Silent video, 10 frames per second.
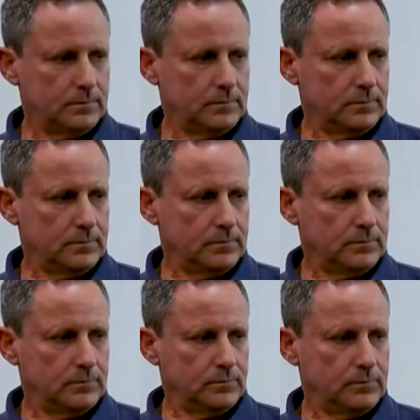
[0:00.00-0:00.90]

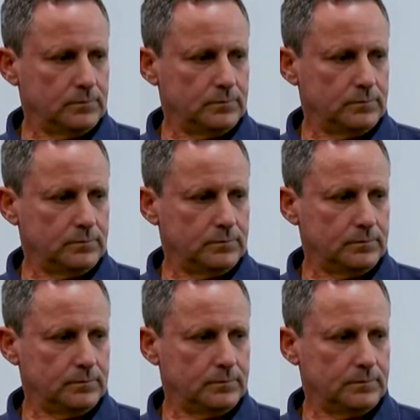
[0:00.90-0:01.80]

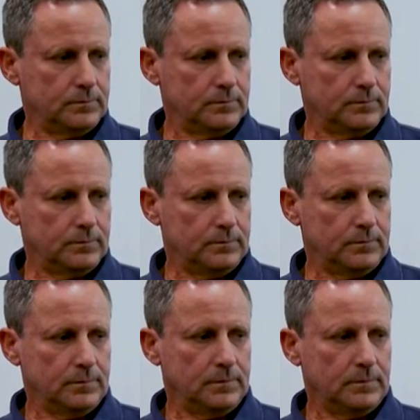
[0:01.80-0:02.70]

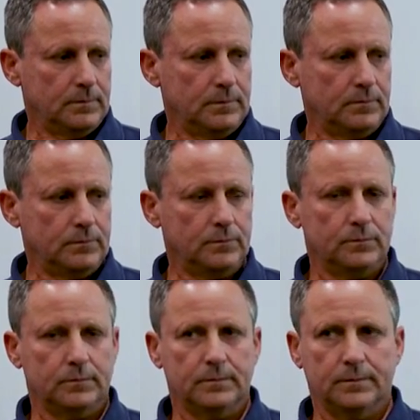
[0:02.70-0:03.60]
(not speaking)